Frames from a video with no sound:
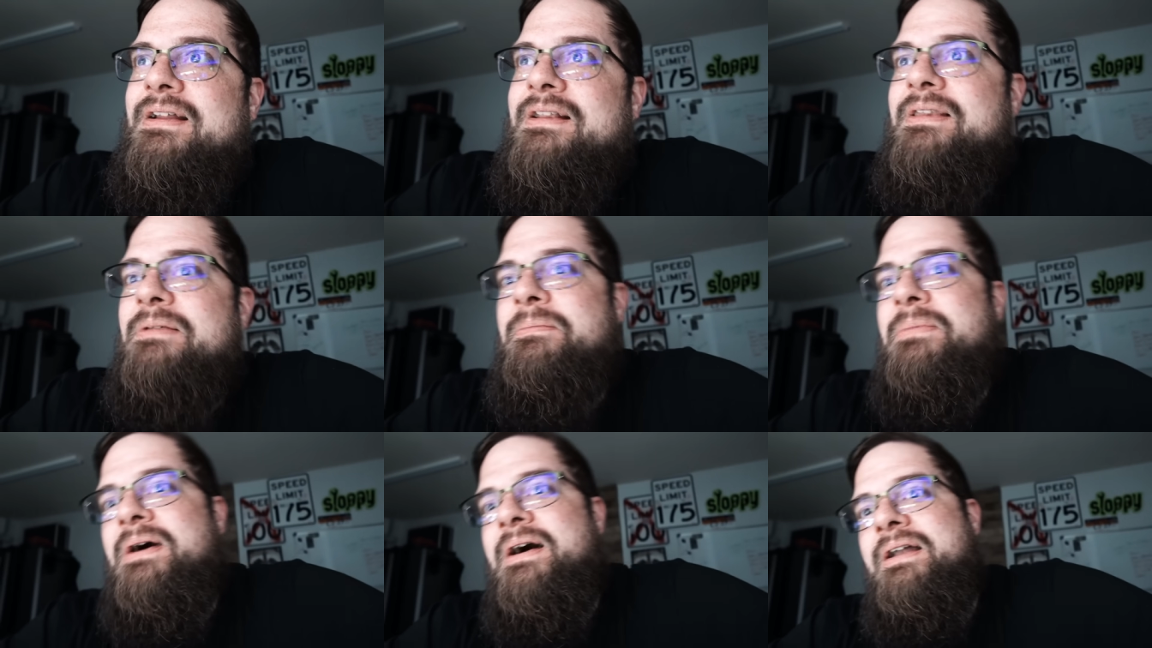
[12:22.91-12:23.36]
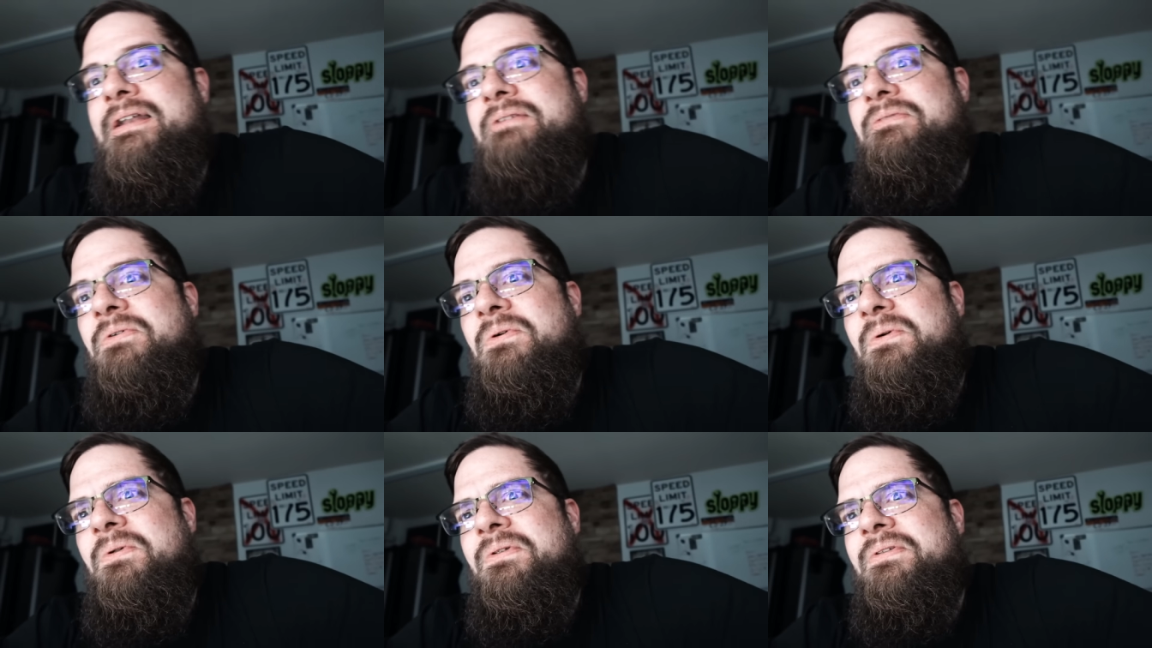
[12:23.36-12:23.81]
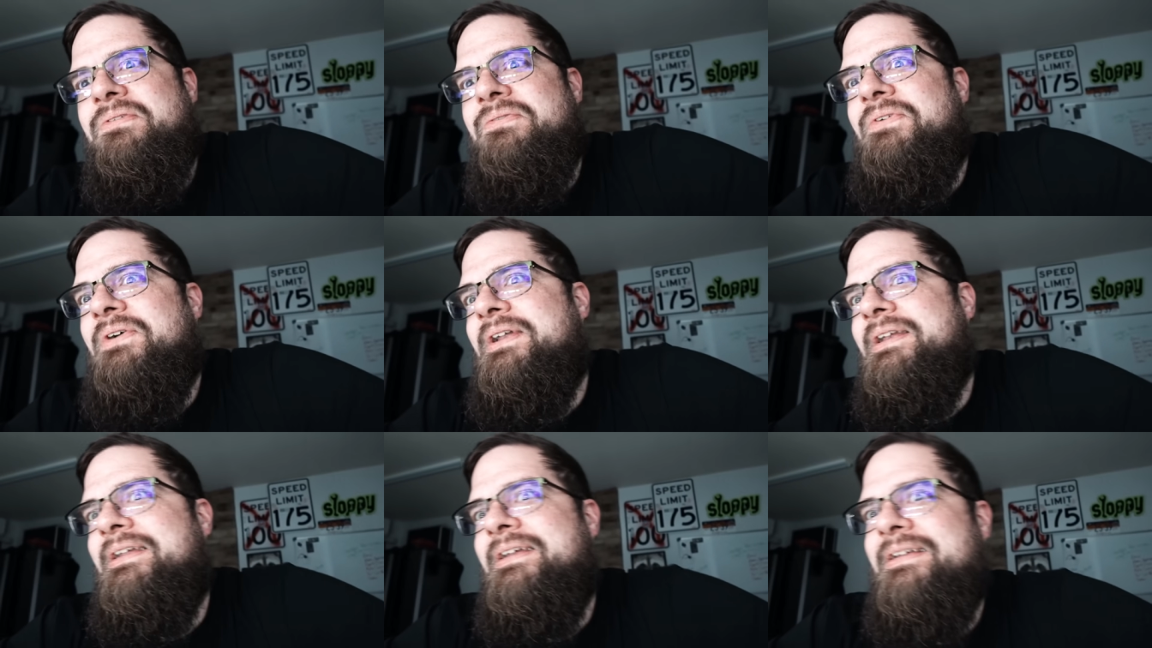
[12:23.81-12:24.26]
like the body rolls
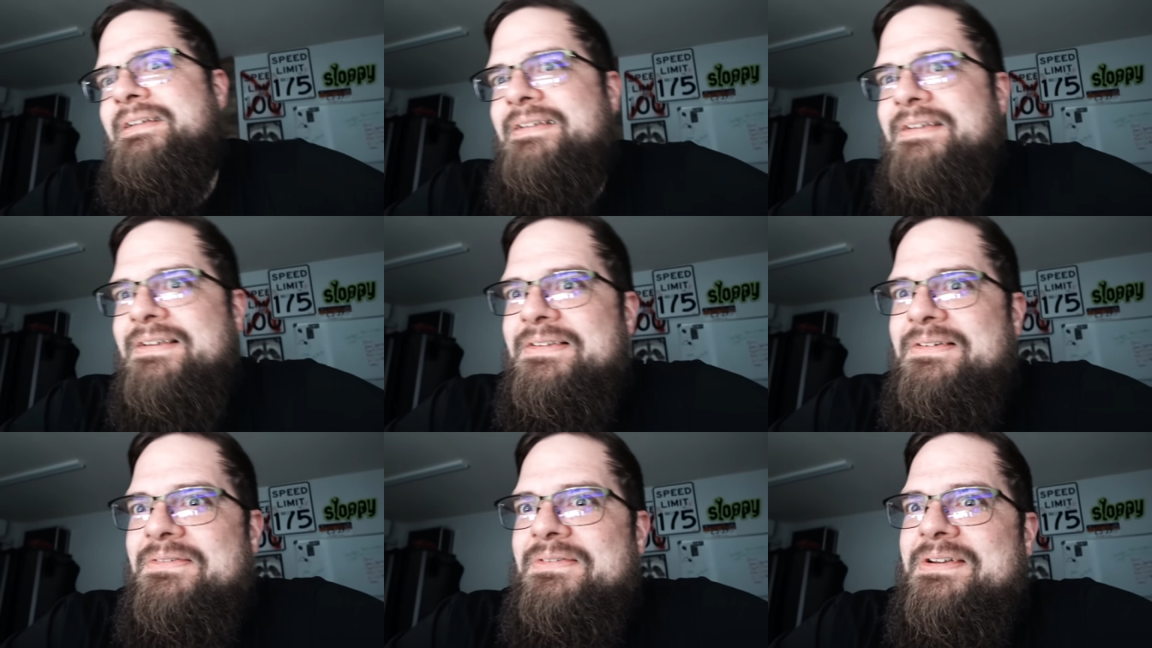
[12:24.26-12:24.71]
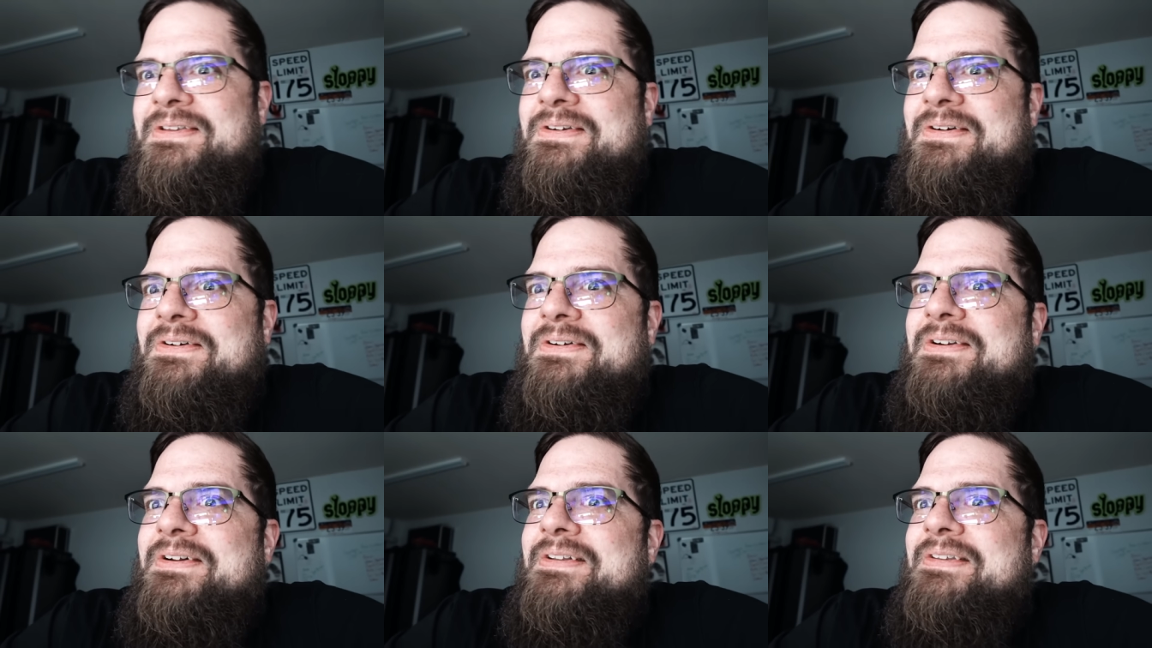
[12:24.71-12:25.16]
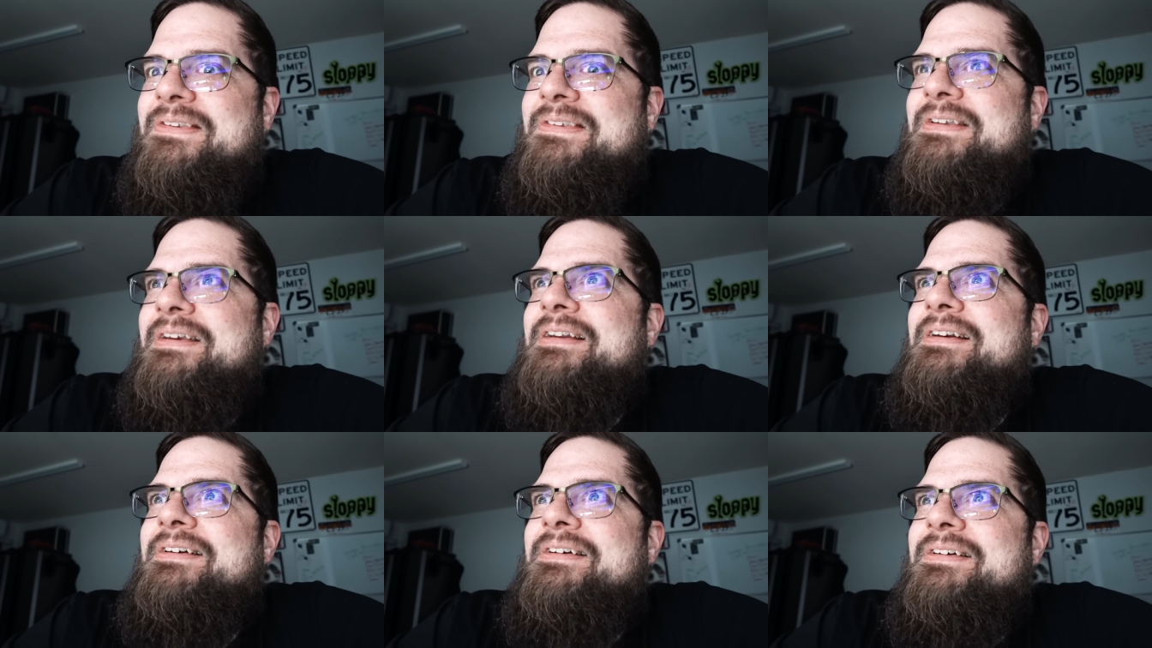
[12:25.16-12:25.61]
funny and doesn't return on
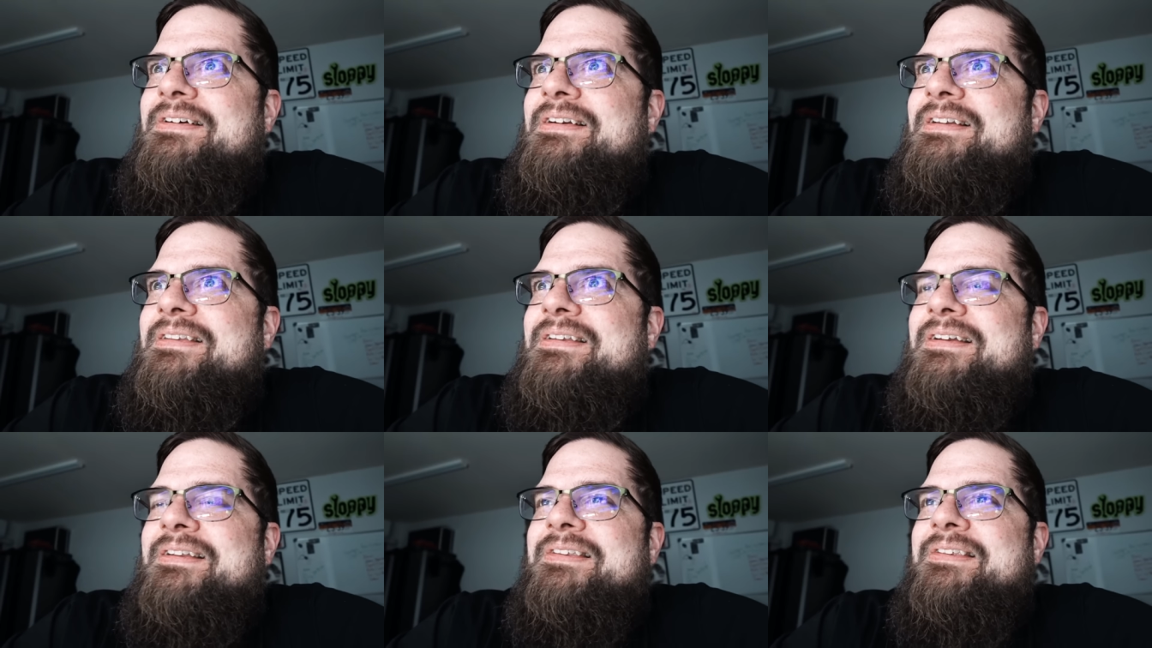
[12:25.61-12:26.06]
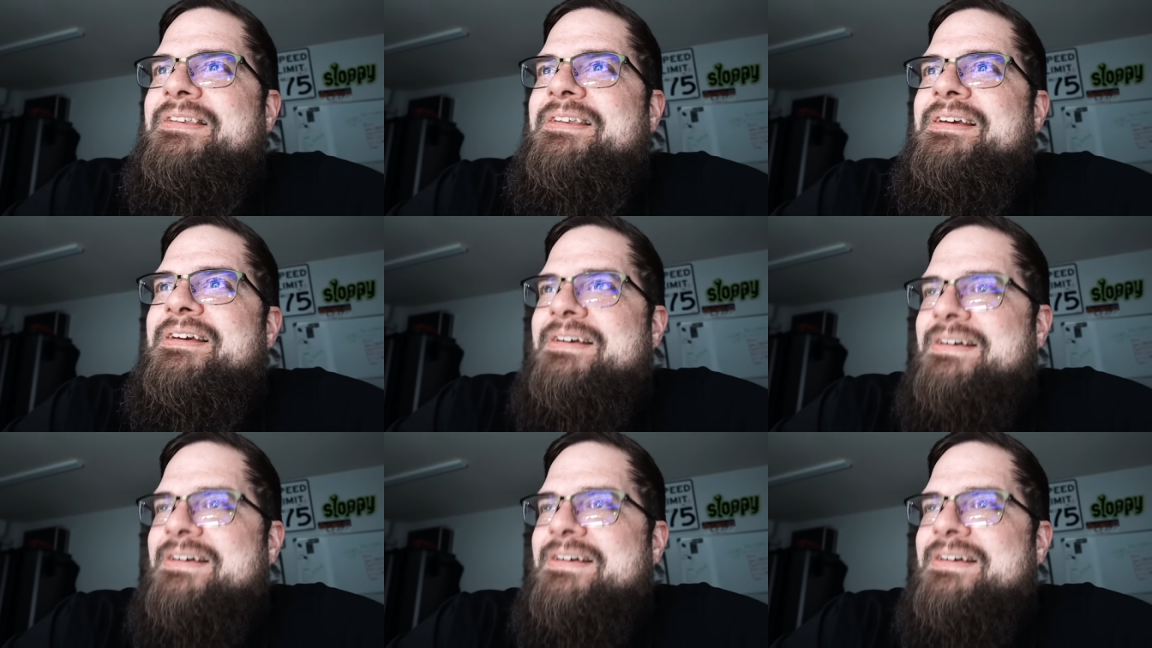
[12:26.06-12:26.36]
center and it does